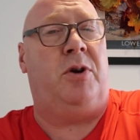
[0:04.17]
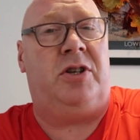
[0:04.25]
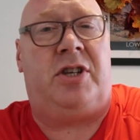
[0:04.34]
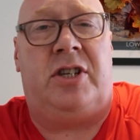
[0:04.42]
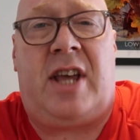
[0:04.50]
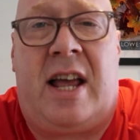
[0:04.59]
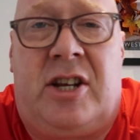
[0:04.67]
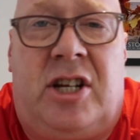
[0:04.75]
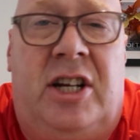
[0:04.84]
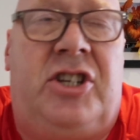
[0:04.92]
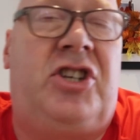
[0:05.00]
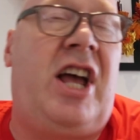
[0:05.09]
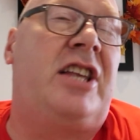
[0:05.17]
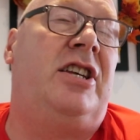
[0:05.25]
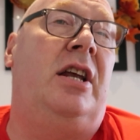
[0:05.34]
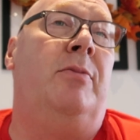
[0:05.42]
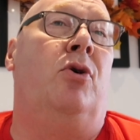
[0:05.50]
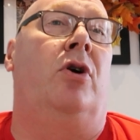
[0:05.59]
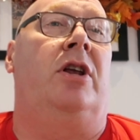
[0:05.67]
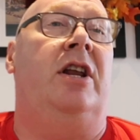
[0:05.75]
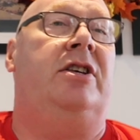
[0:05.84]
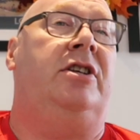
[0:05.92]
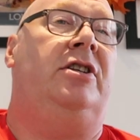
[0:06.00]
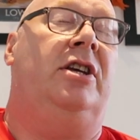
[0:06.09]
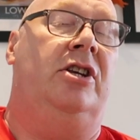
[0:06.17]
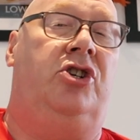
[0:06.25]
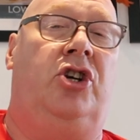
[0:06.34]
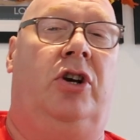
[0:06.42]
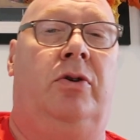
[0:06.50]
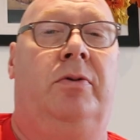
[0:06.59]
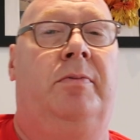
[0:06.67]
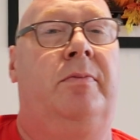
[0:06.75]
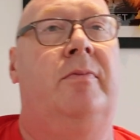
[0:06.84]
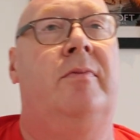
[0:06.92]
but it is actually Saturday morning, isn't it, June?